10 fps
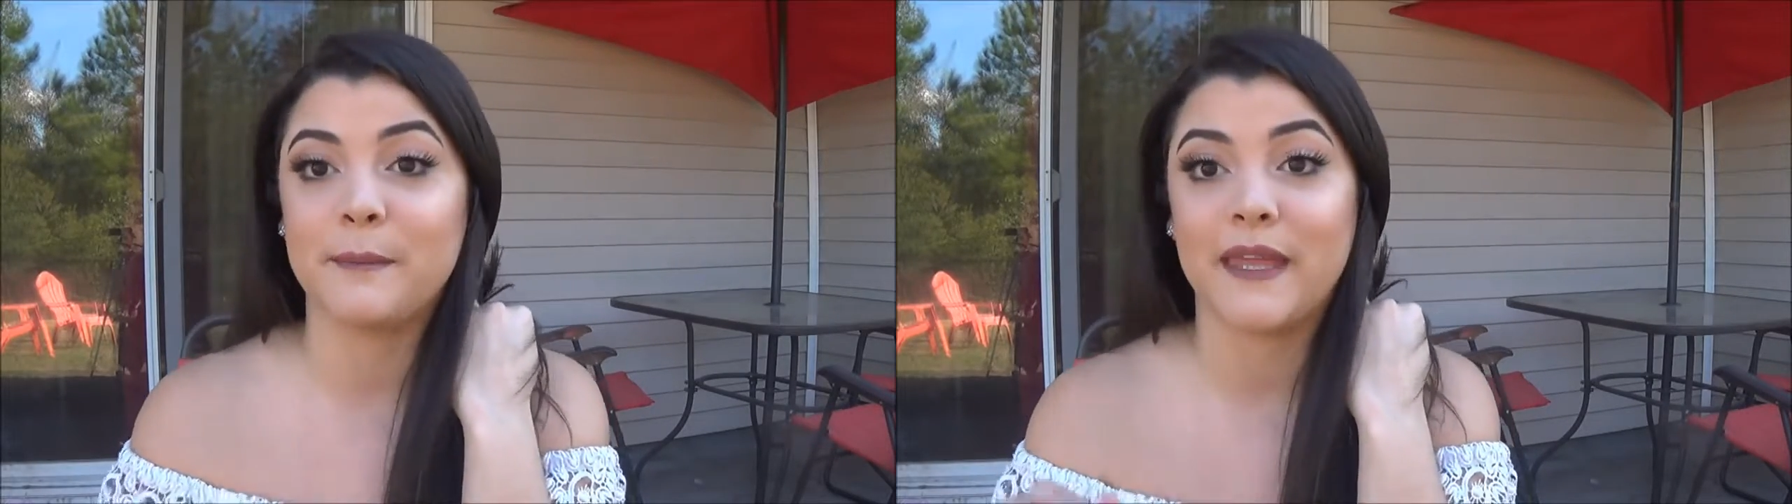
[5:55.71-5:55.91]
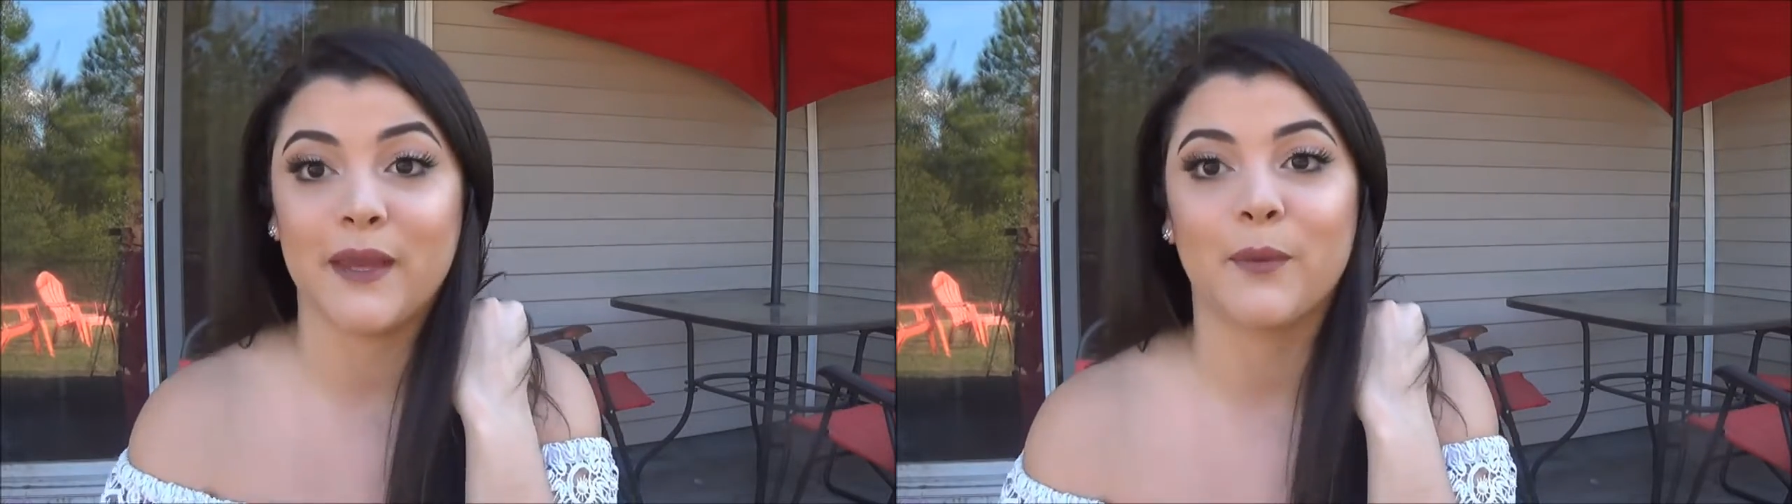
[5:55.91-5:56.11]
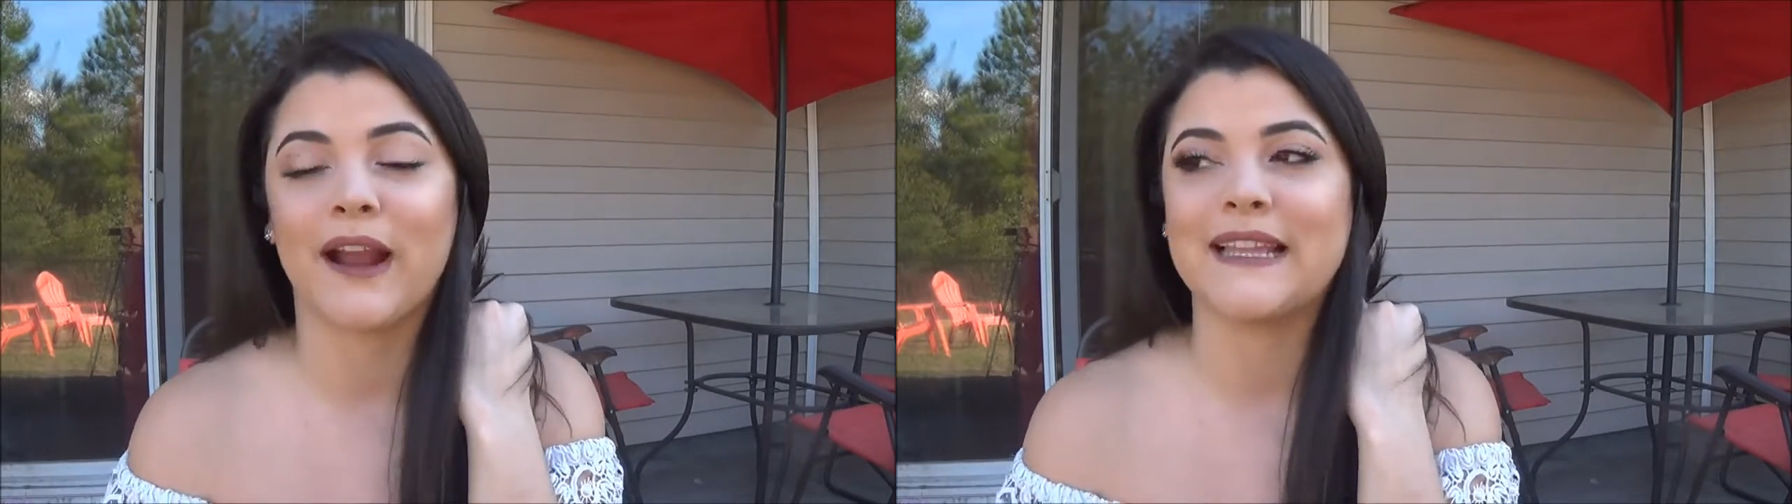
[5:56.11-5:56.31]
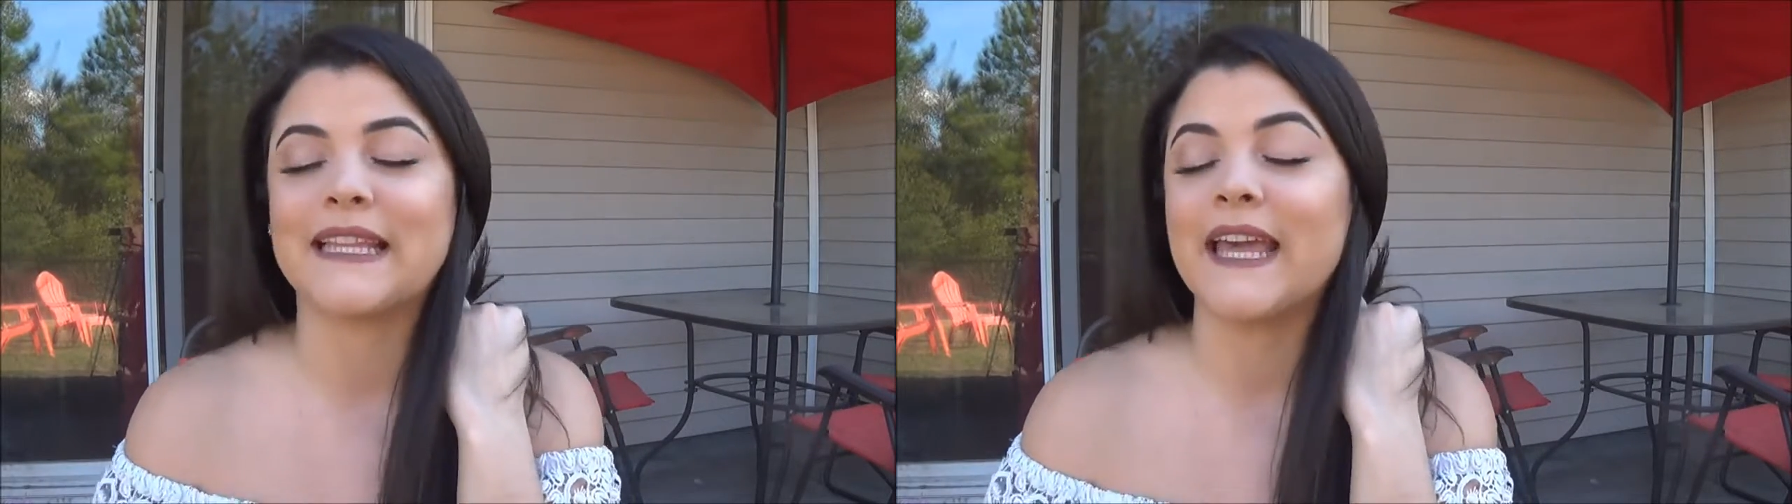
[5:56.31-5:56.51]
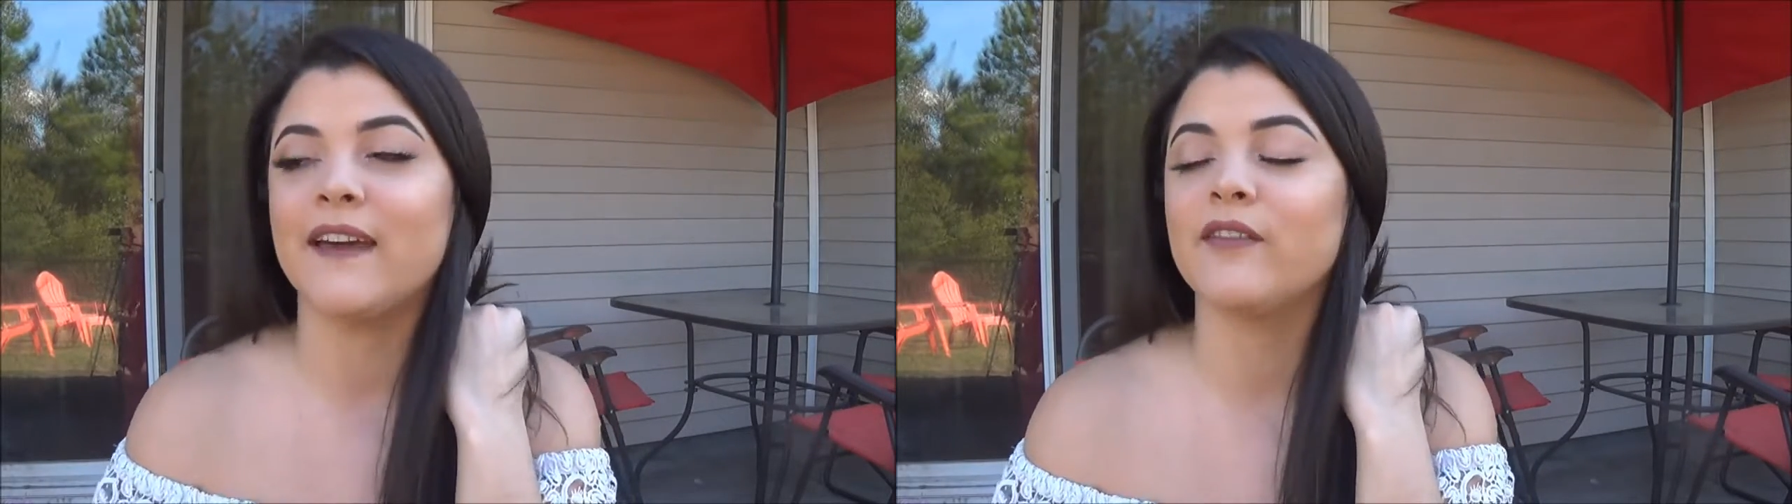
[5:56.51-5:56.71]
me where I
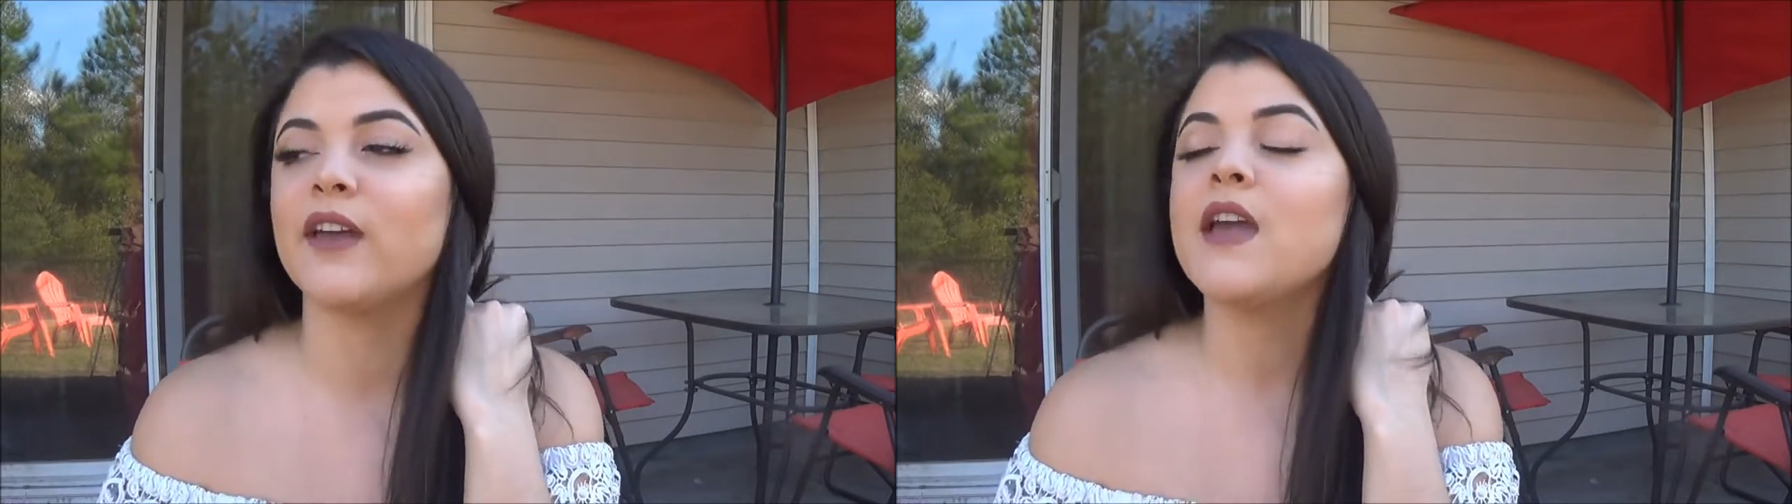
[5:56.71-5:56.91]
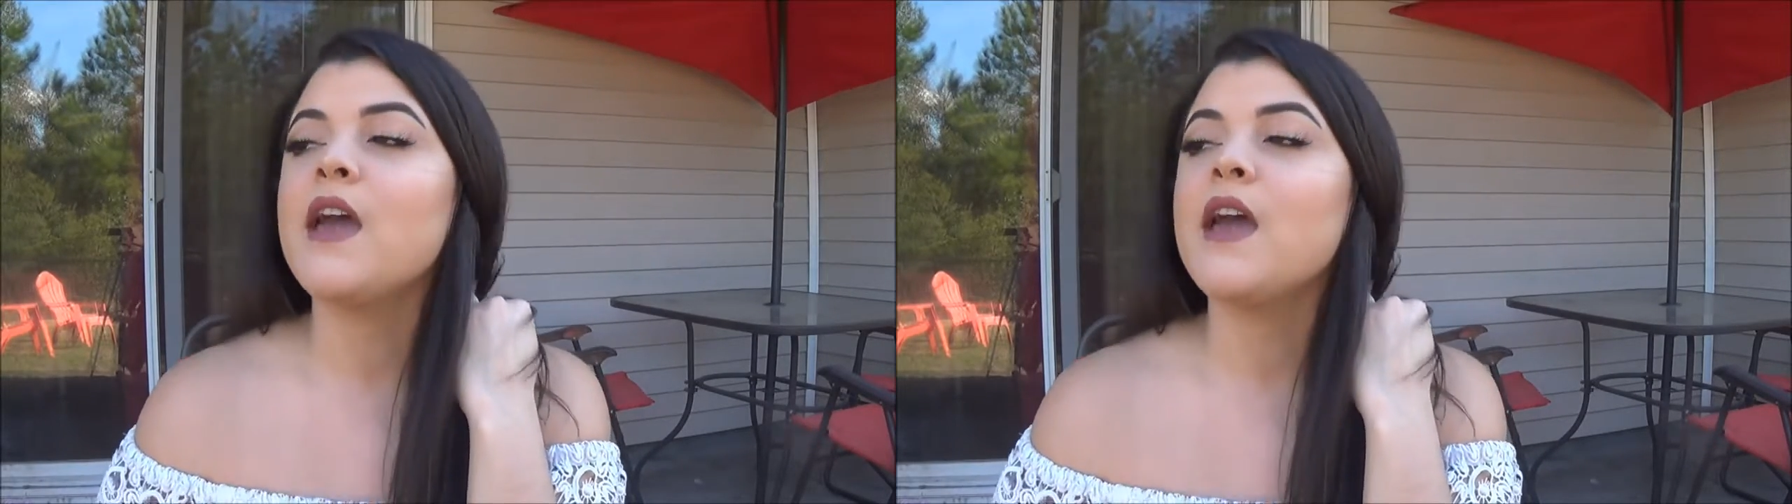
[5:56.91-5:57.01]
live,